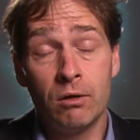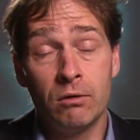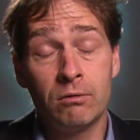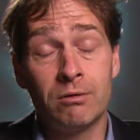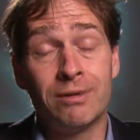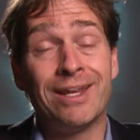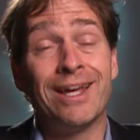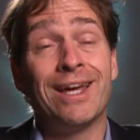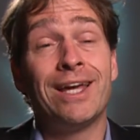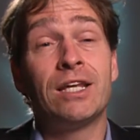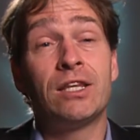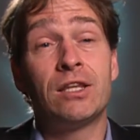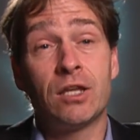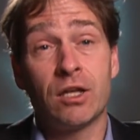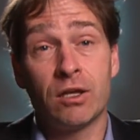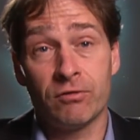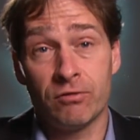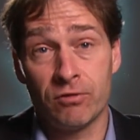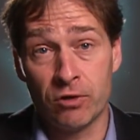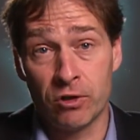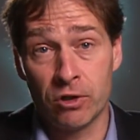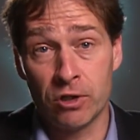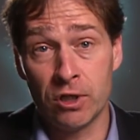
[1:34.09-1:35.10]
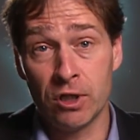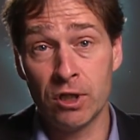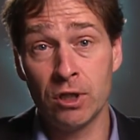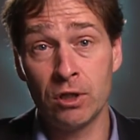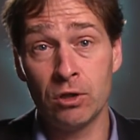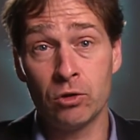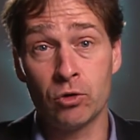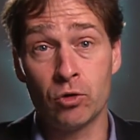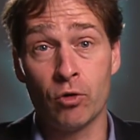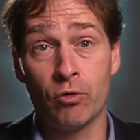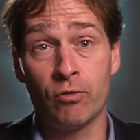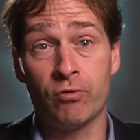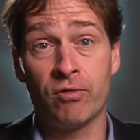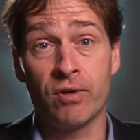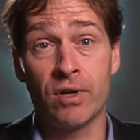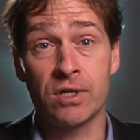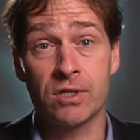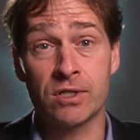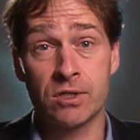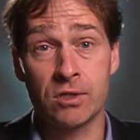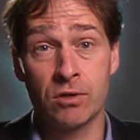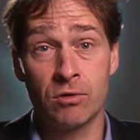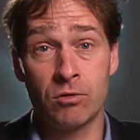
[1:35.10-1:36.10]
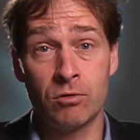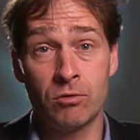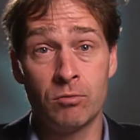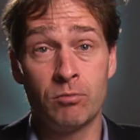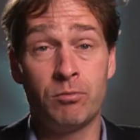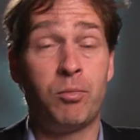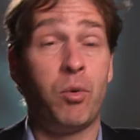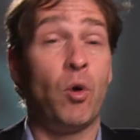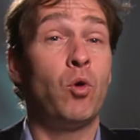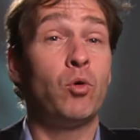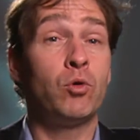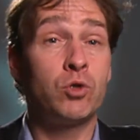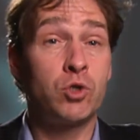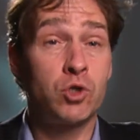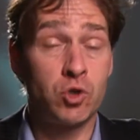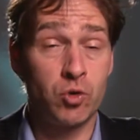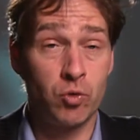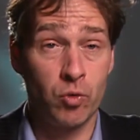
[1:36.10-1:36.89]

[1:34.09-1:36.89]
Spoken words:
prevents the government from interfering regularly